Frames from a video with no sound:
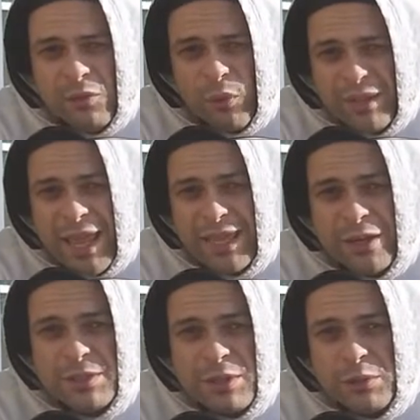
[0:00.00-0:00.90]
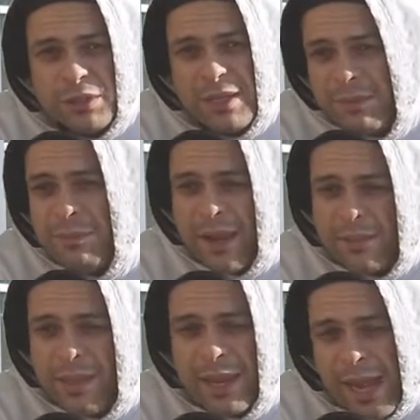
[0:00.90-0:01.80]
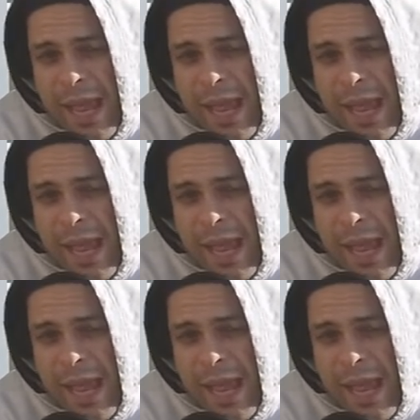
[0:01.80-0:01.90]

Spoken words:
when they hear socialism, they're thinking